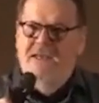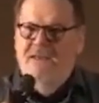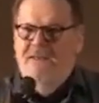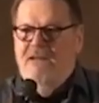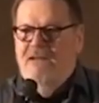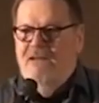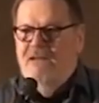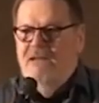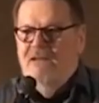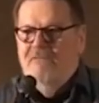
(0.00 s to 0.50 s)

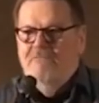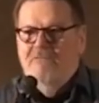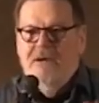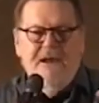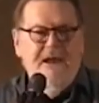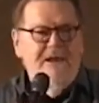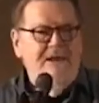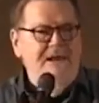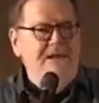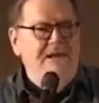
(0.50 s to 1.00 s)
hand,
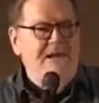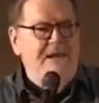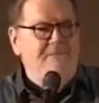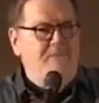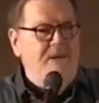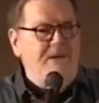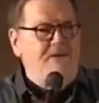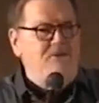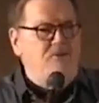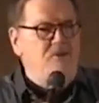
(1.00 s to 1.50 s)
but I didn't
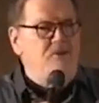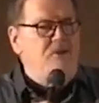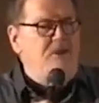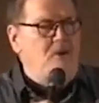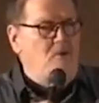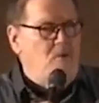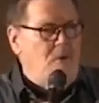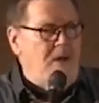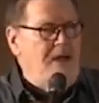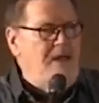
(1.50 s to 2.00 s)
get
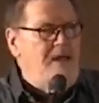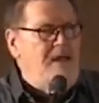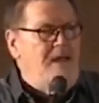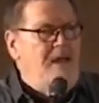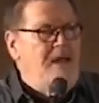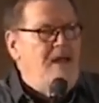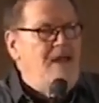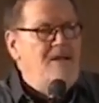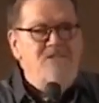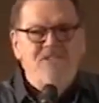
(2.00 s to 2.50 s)
blistered. You know
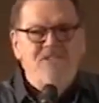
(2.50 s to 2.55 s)
why?